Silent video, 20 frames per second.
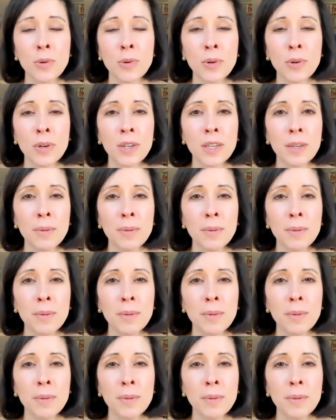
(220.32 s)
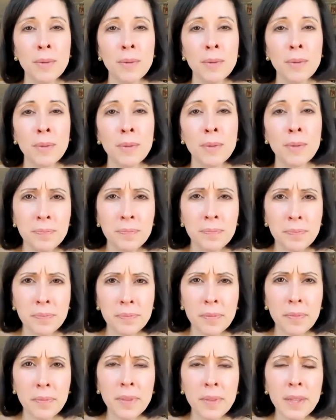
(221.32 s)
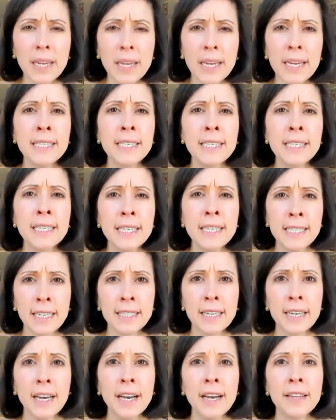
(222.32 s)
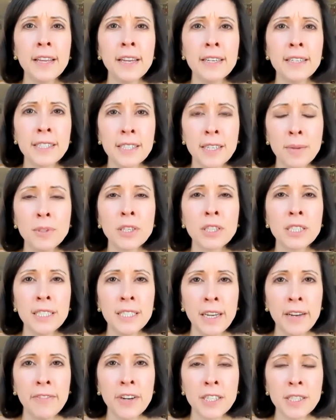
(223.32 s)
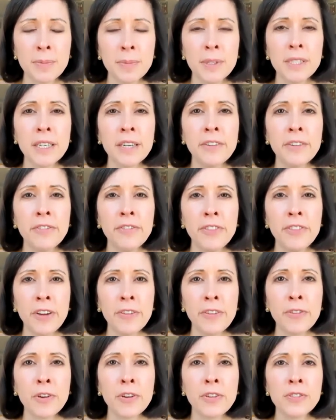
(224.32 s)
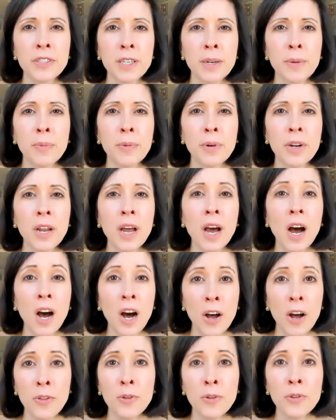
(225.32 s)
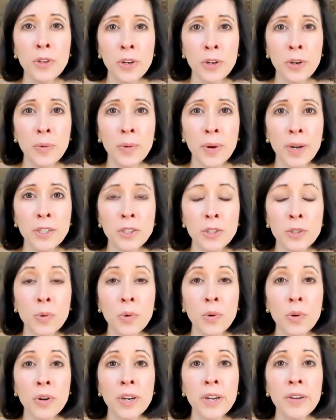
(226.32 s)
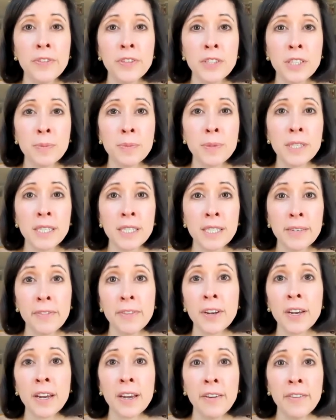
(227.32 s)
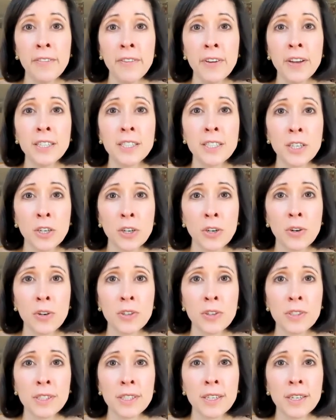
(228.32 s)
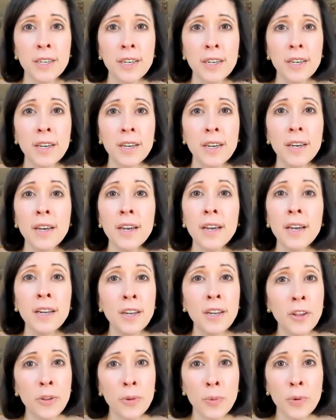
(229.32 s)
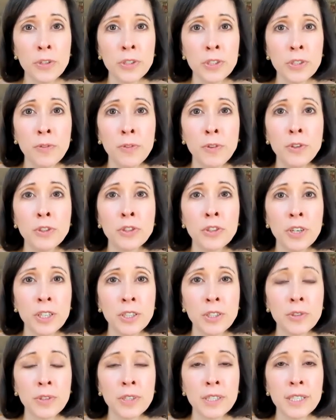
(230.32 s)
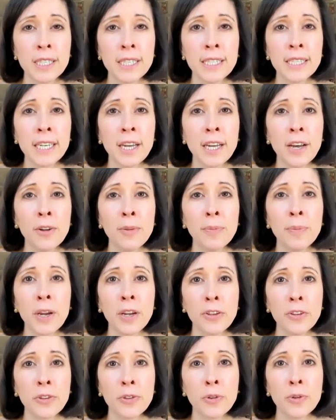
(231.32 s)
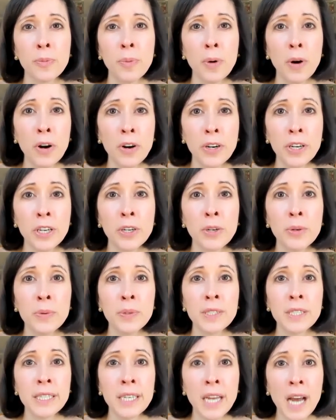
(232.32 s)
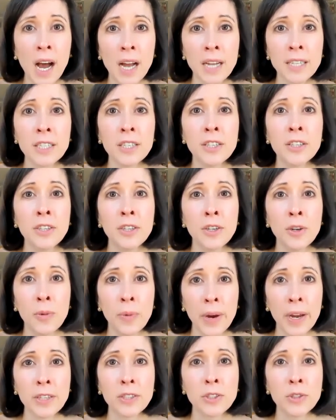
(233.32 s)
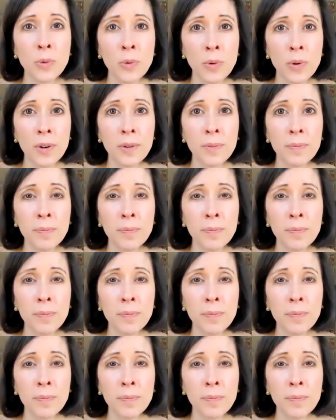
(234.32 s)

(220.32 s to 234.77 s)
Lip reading: limitation, is an estate that is subject to divestment in favor of someone other than a grantor if a specific event occurs. In other words, the future interest is held by a third party who is not the grantor.